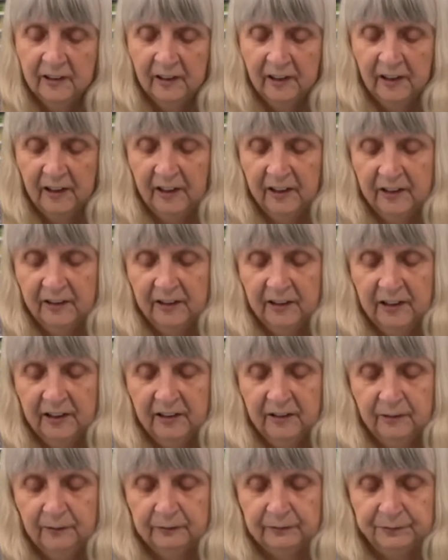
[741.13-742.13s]
And
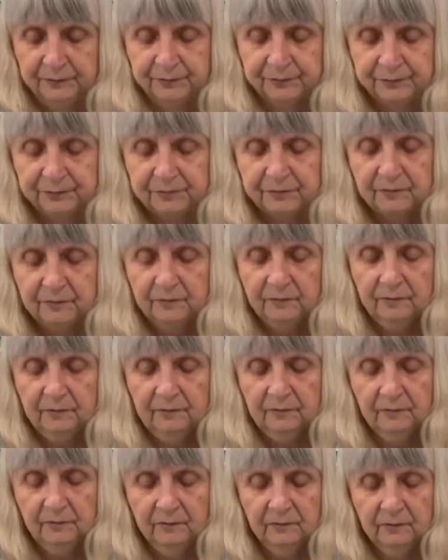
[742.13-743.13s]
then
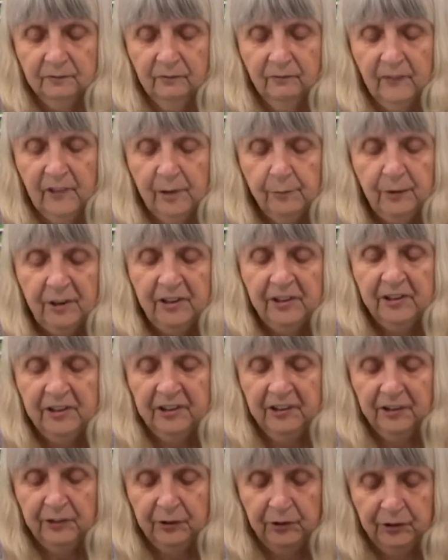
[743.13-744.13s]
I'm actually
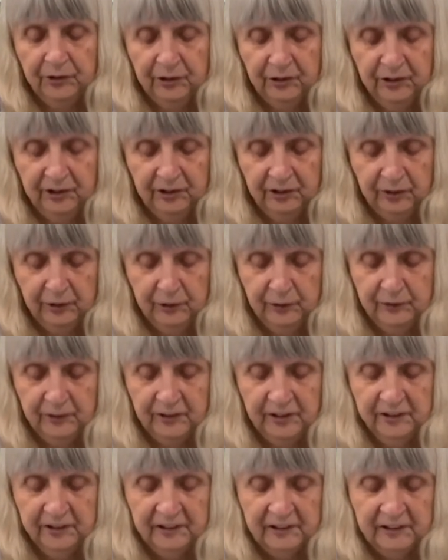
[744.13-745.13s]
going to turn it
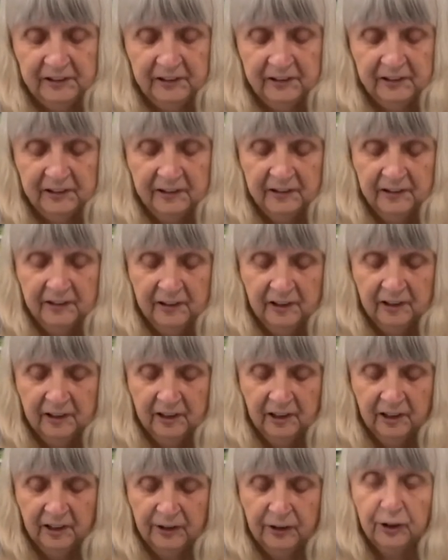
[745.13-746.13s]
over,
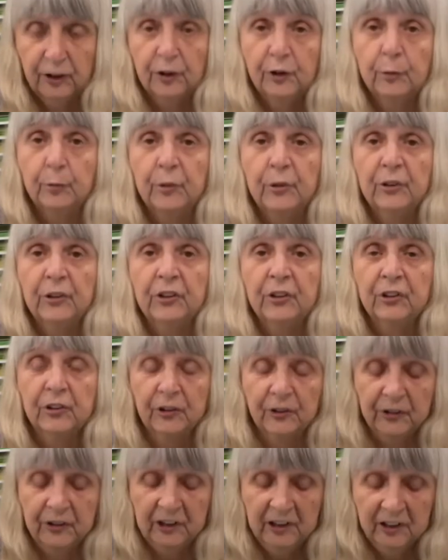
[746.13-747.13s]
and I'm going to push
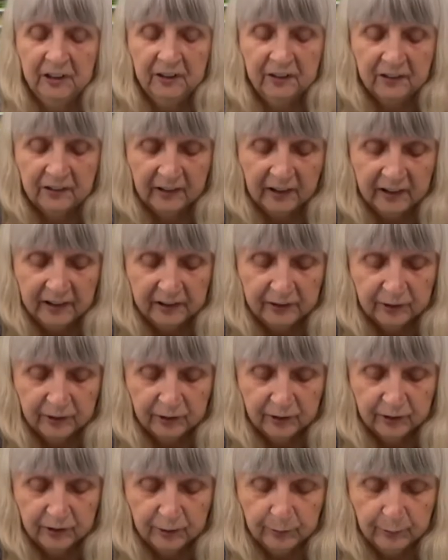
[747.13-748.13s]
on the inside
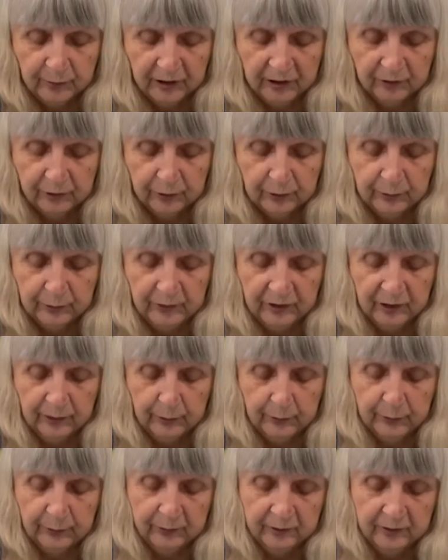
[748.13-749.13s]
to make sure they all